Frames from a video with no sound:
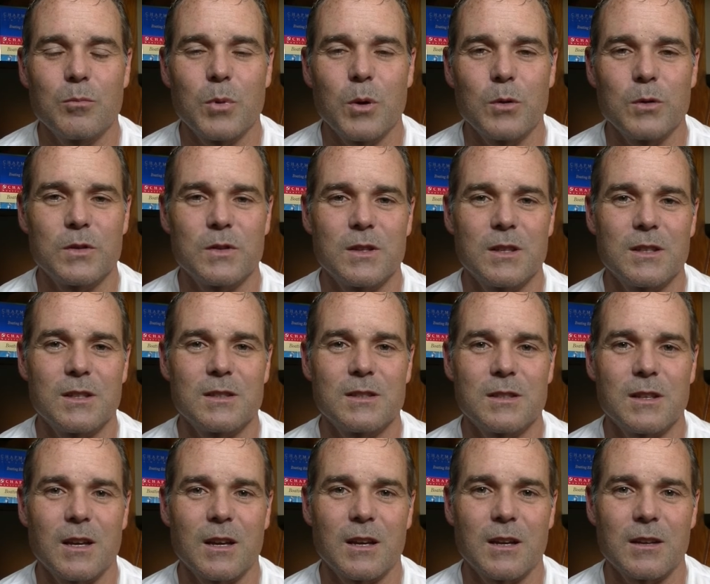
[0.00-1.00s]
post
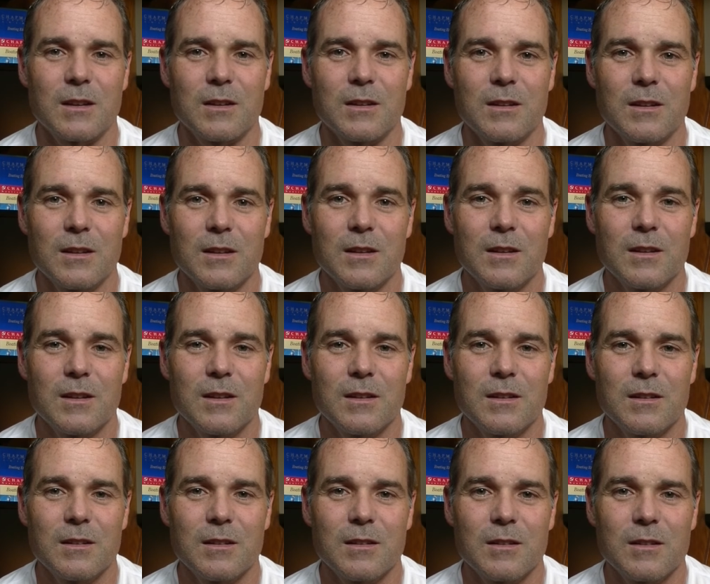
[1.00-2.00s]
this and
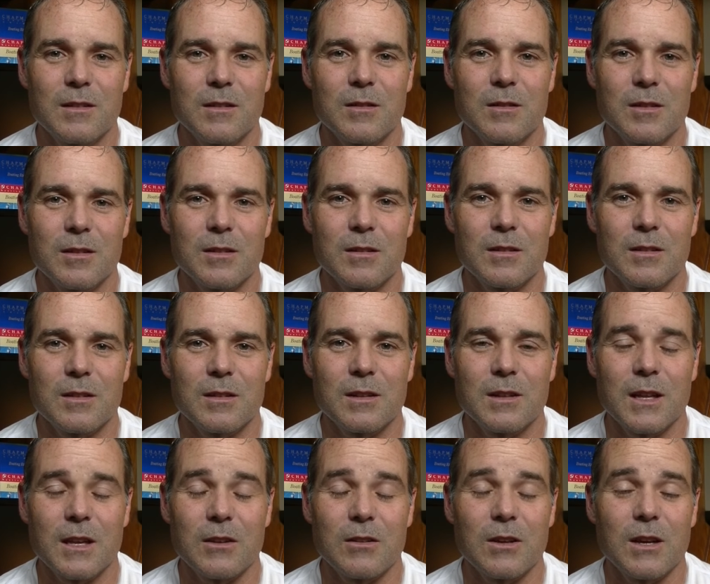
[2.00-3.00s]

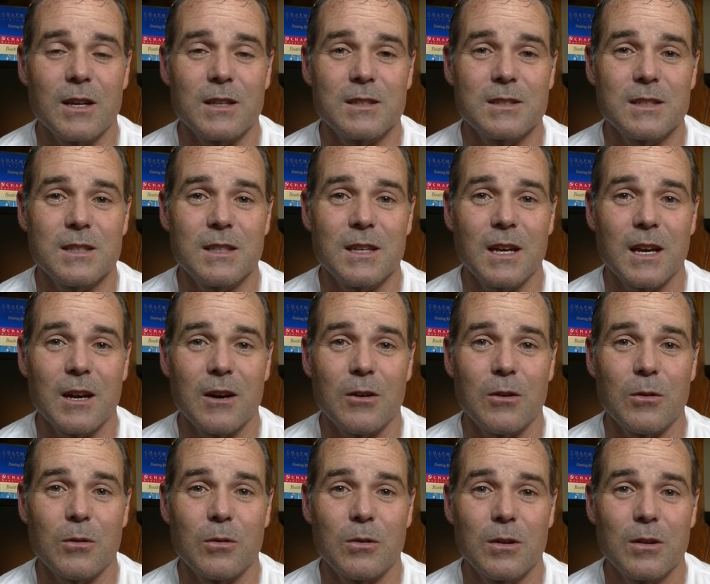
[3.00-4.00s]
let you guys see
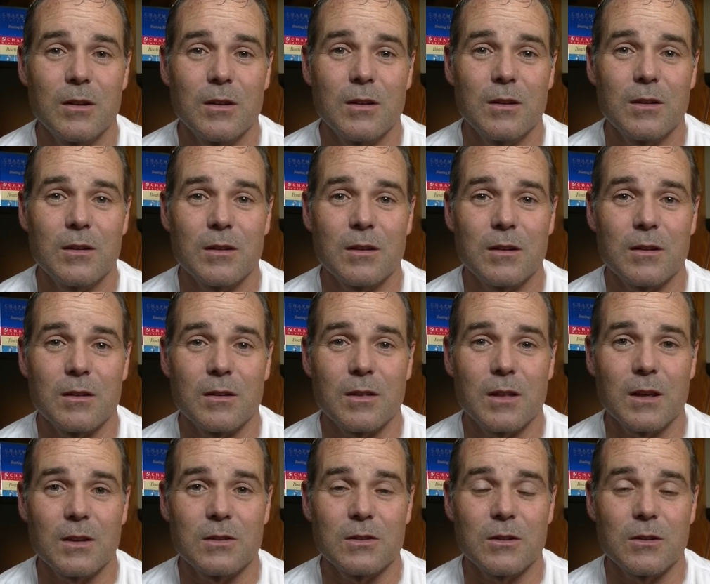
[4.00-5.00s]
how uh,
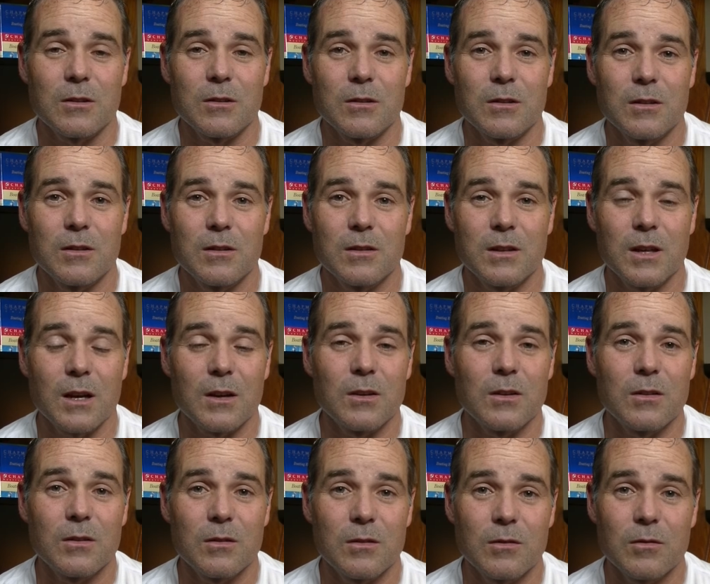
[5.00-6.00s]
things are
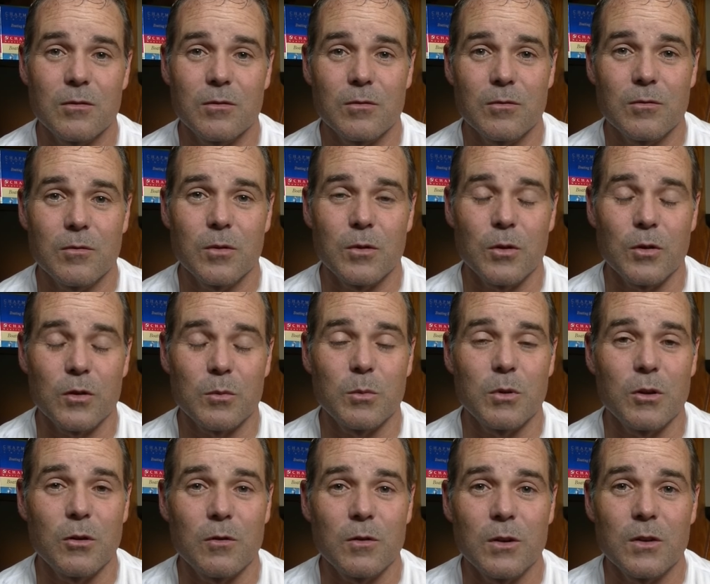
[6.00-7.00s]
done for those
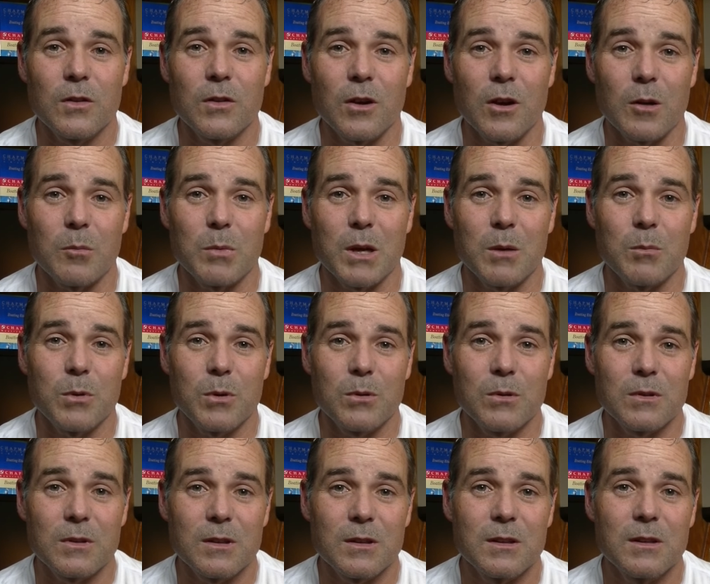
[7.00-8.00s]
maneuvers on my
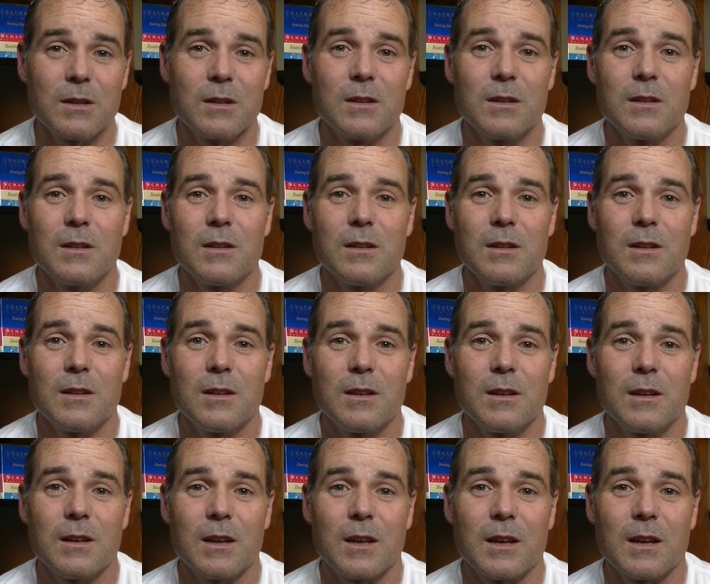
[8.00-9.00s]
boat,
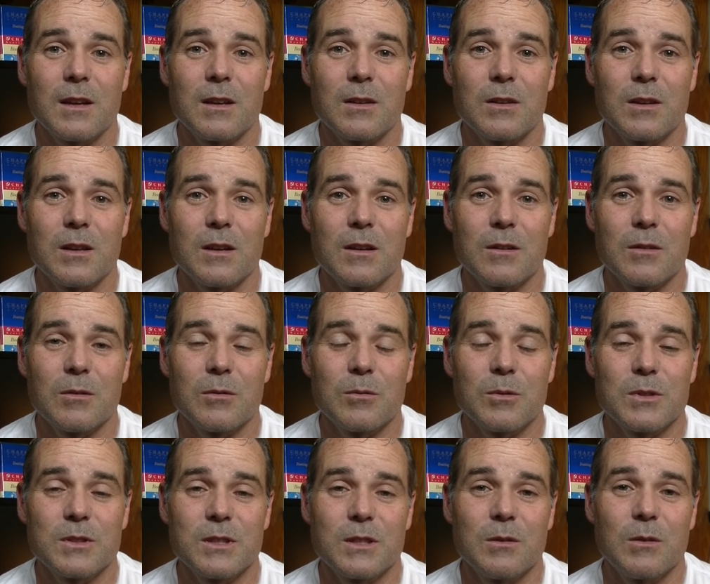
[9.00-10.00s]
and uh,
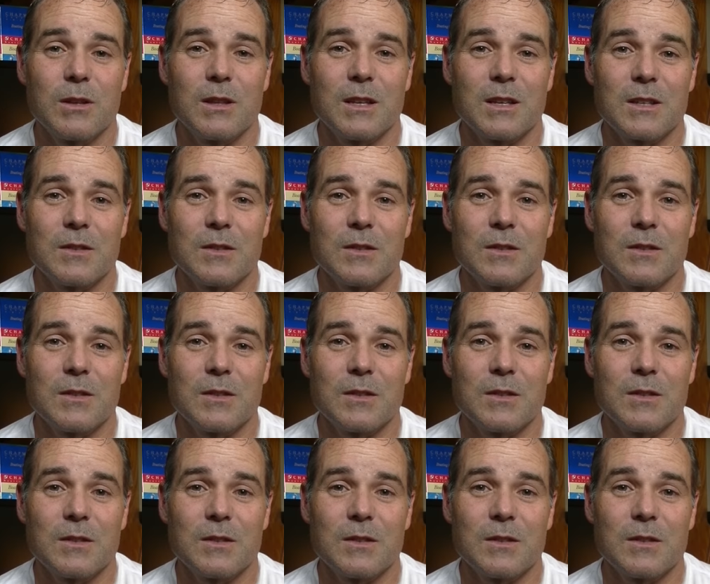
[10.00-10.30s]
we'll see you on the